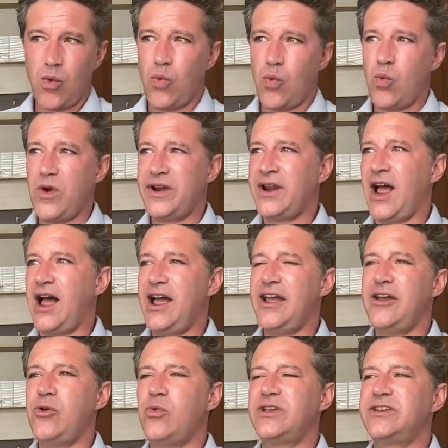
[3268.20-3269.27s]
When I
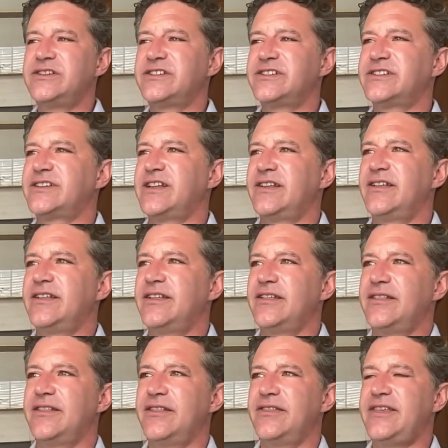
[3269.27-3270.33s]
was
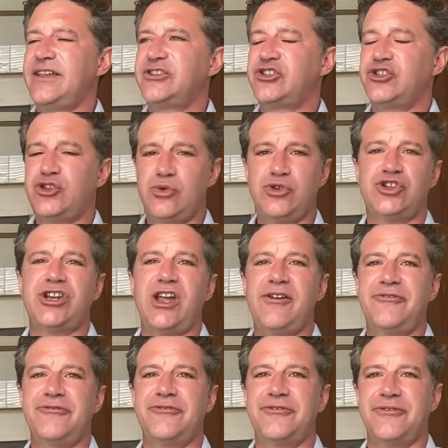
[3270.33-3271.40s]
the sous
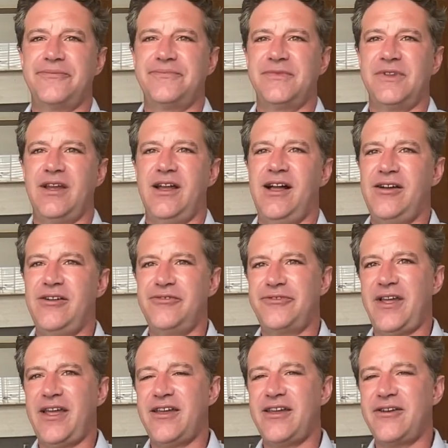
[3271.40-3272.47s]
chef of
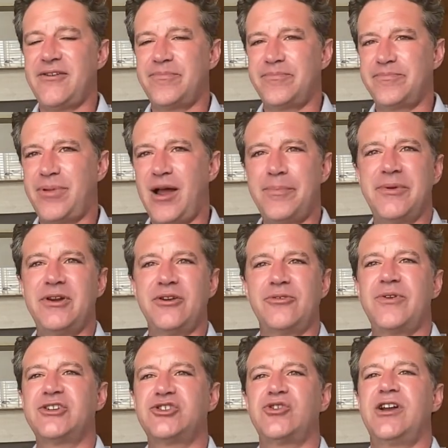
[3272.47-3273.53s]
a popular
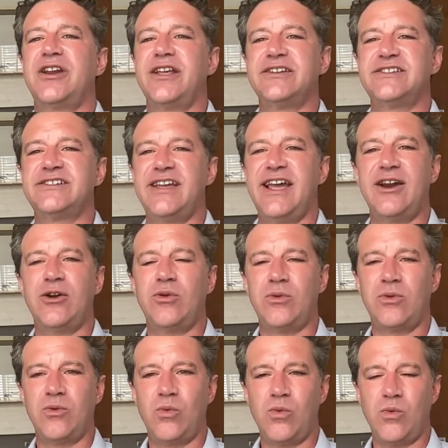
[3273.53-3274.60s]
restaurant in
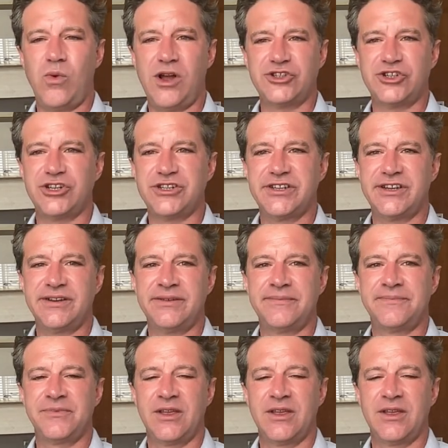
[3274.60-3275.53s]
Seattle, Washington,